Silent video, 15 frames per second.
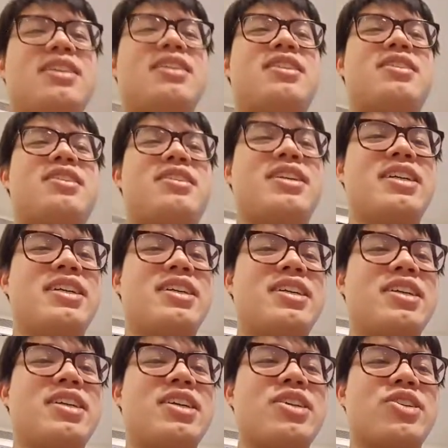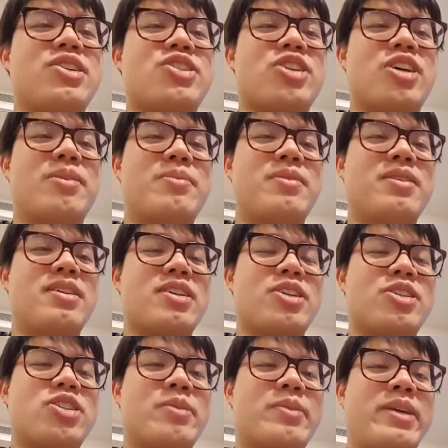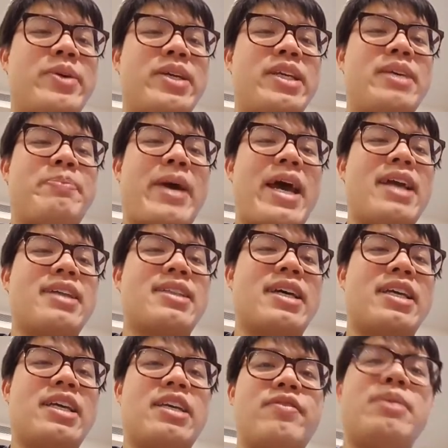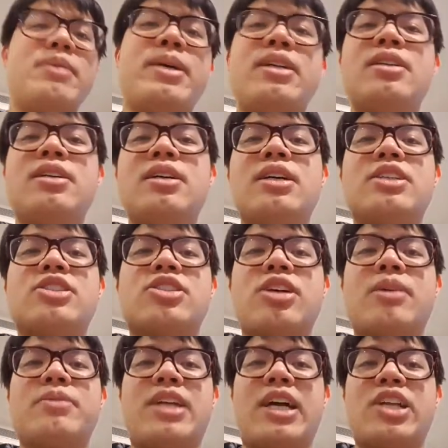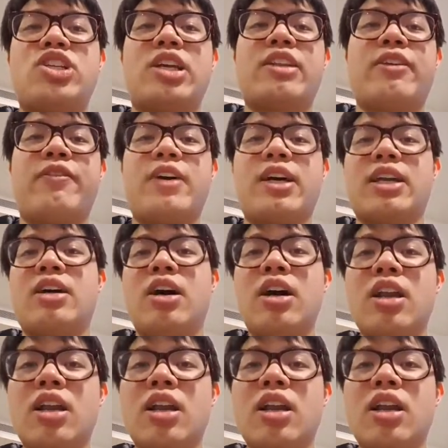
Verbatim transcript: All right. Good job. Good job. Can we bag that Eevee, man? Stop touching the fucking holo.